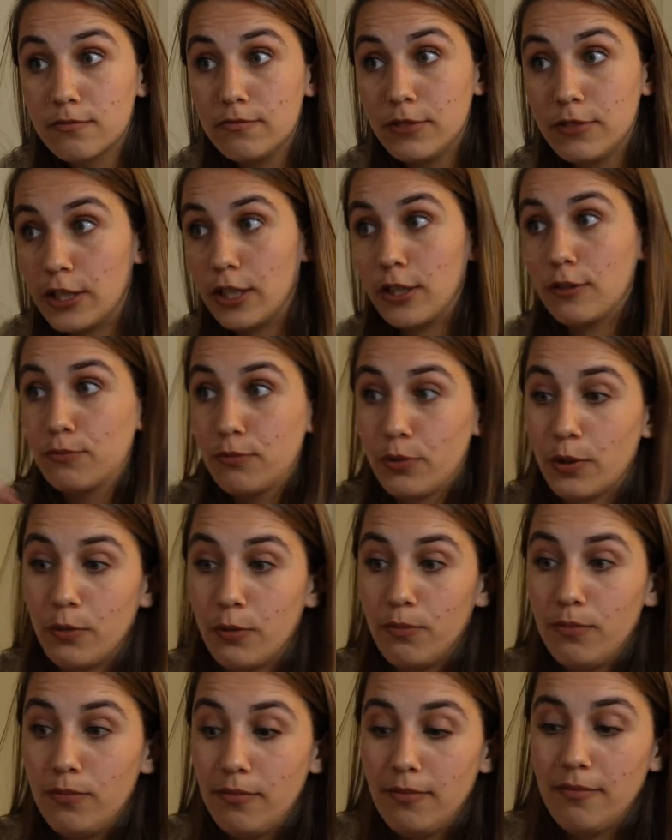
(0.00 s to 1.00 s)
you know,
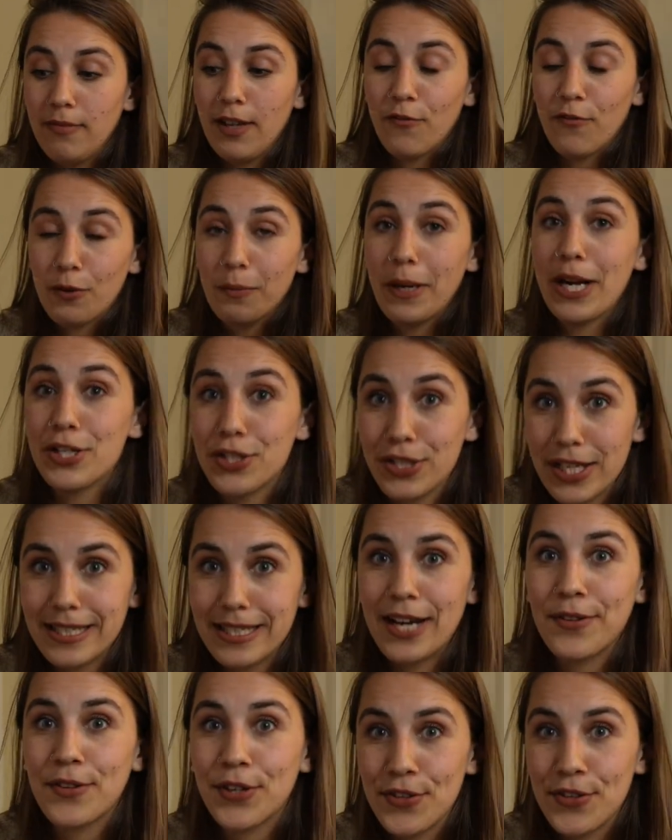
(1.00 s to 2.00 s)
the information that's
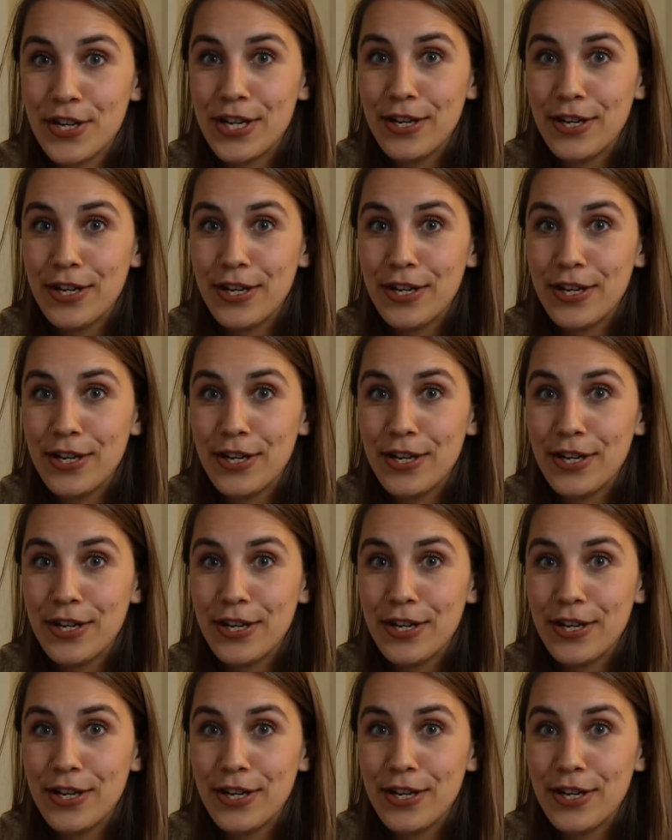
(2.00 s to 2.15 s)
out there on the